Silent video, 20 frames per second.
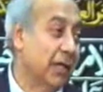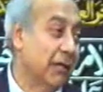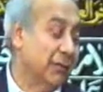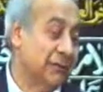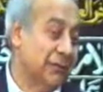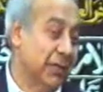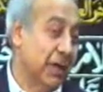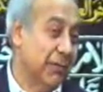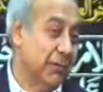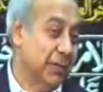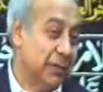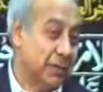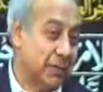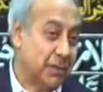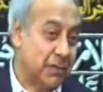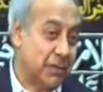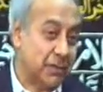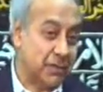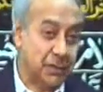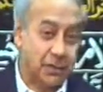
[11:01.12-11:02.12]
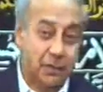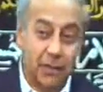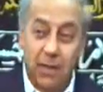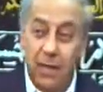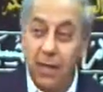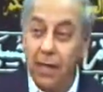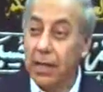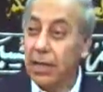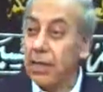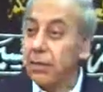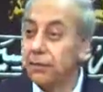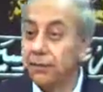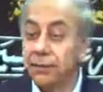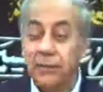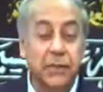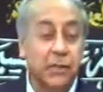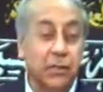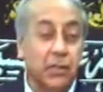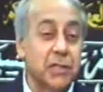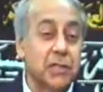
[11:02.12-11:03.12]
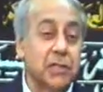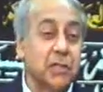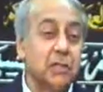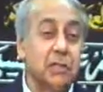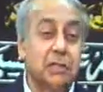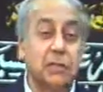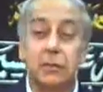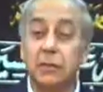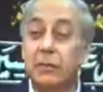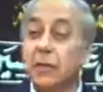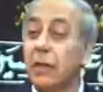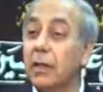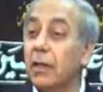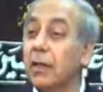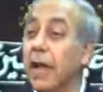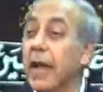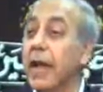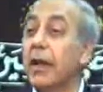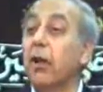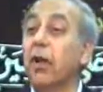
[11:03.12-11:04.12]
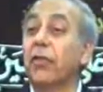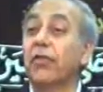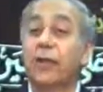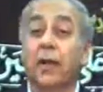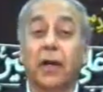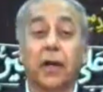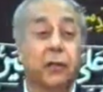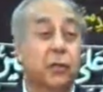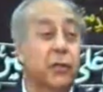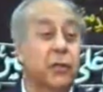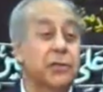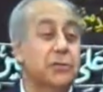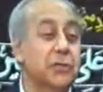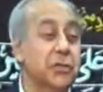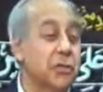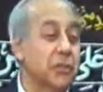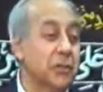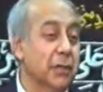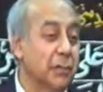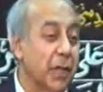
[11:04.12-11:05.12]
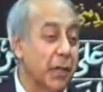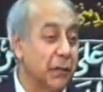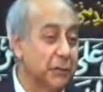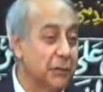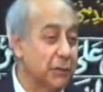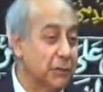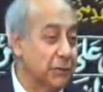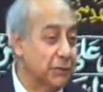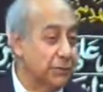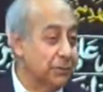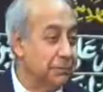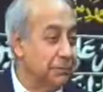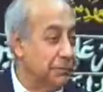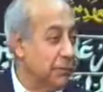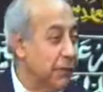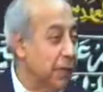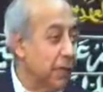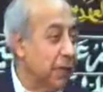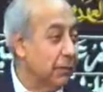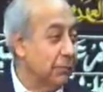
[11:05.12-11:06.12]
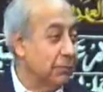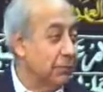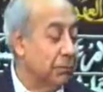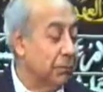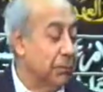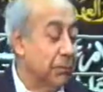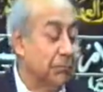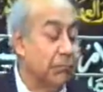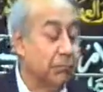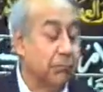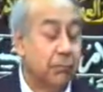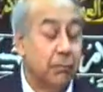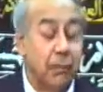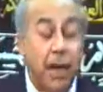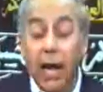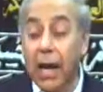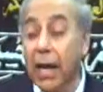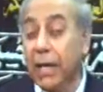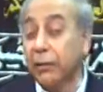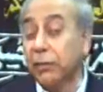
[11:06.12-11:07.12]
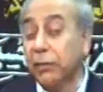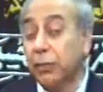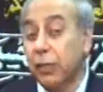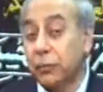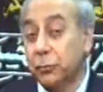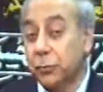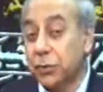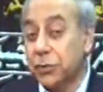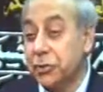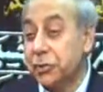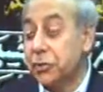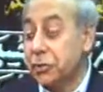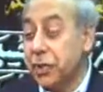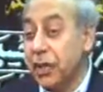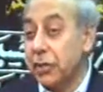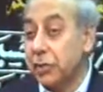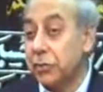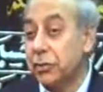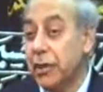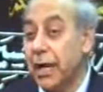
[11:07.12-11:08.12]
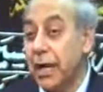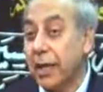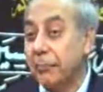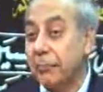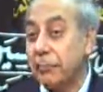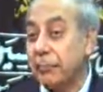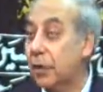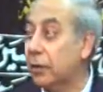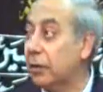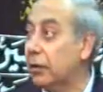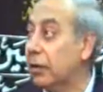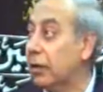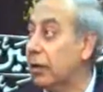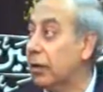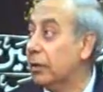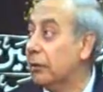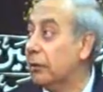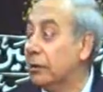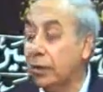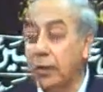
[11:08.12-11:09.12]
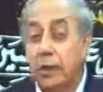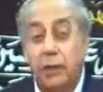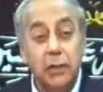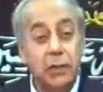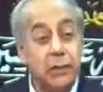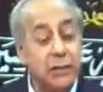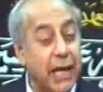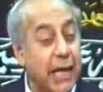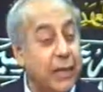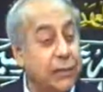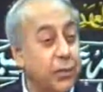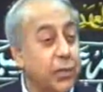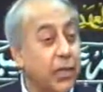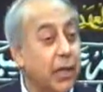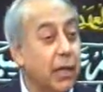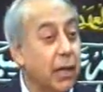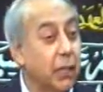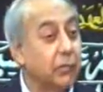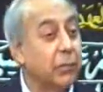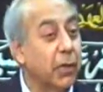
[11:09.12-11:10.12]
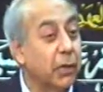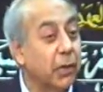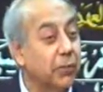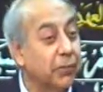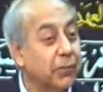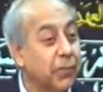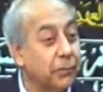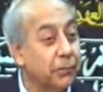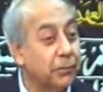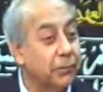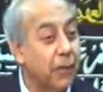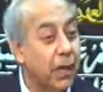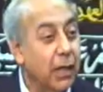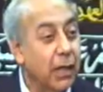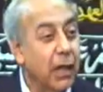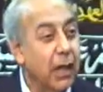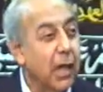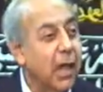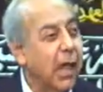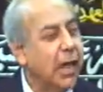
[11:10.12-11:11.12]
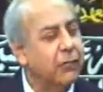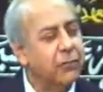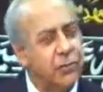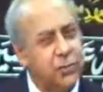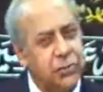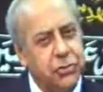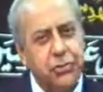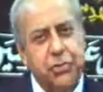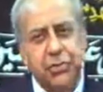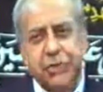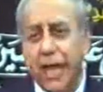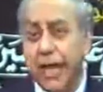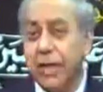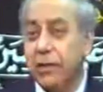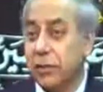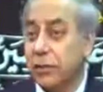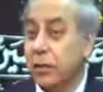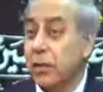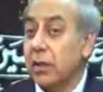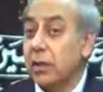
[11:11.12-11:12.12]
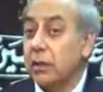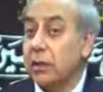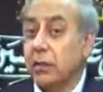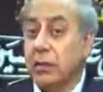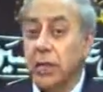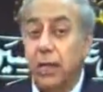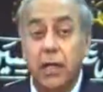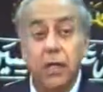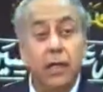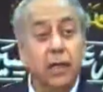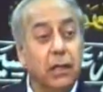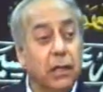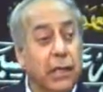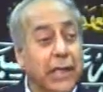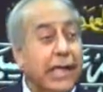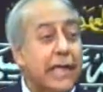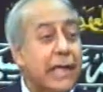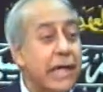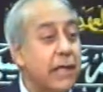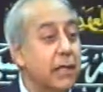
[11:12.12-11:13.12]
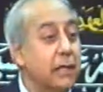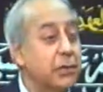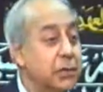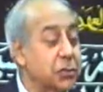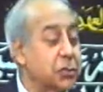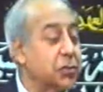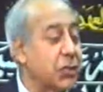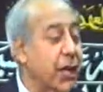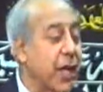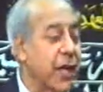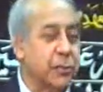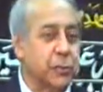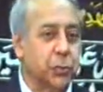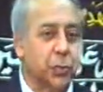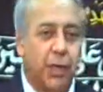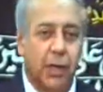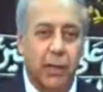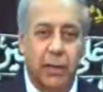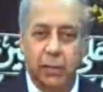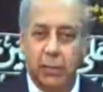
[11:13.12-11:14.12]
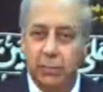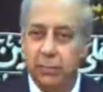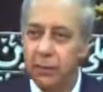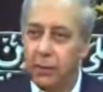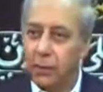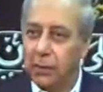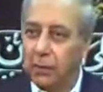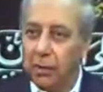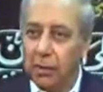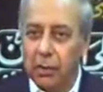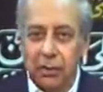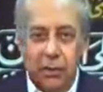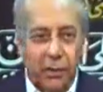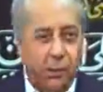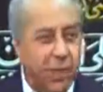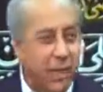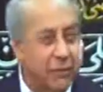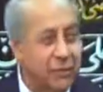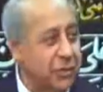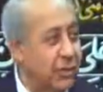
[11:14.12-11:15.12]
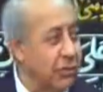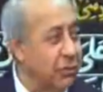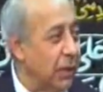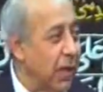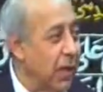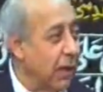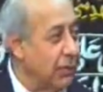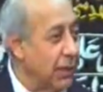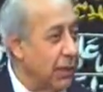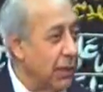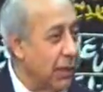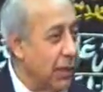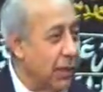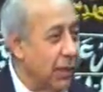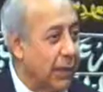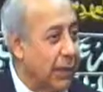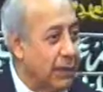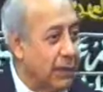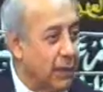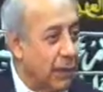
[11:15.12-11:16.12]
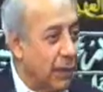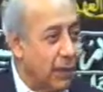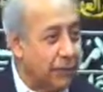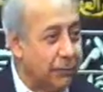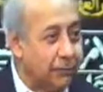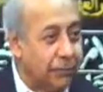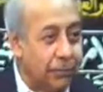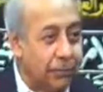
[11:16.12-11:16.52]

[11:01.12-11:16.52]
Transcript: famous. There isn't an author who has written about it. Uh, I do not wish to take your time on, on citing a number of them. I wish to cite the leading Sunnite work on Imam Zain al-Abidin alayhi salam